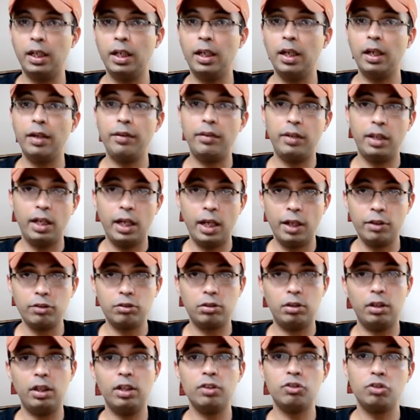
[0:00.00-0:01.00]
And the
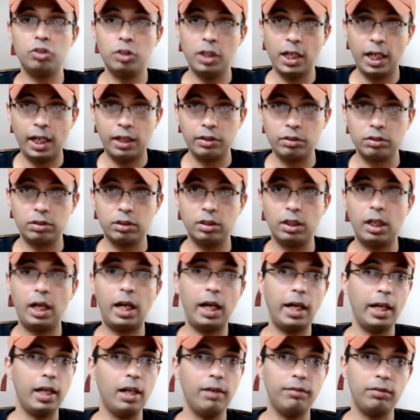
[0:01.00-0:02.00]
answer is yes.
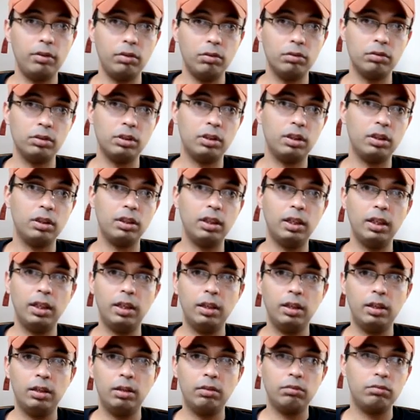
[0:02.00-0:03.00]
I have used it.
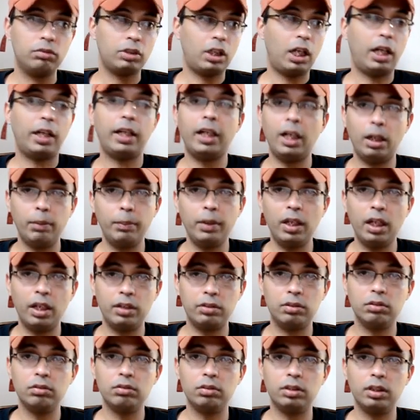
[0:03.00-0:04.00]
Scott Calby
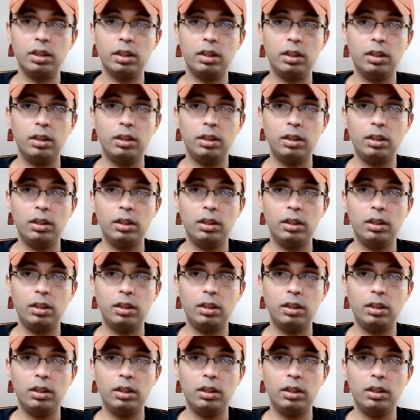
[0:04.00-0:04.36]
has used it.